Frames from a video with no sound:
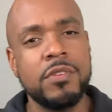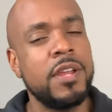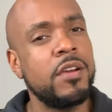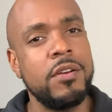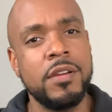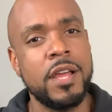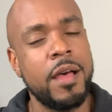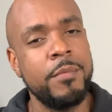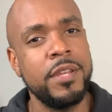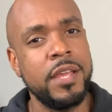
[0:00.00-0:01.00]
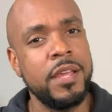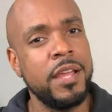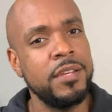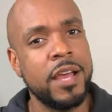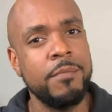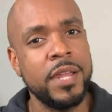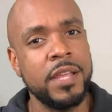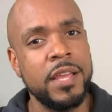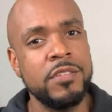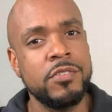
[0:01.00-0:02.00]
are not gonna accommodate a
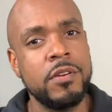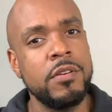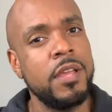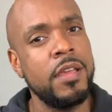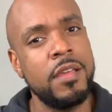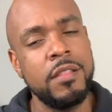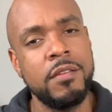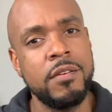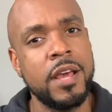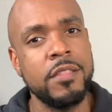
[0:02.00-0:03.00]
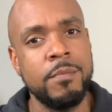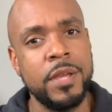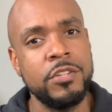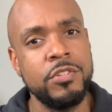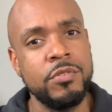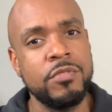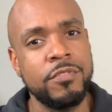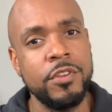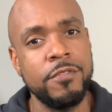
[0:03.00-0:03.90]
diabetic insert and they're not the best shoes for your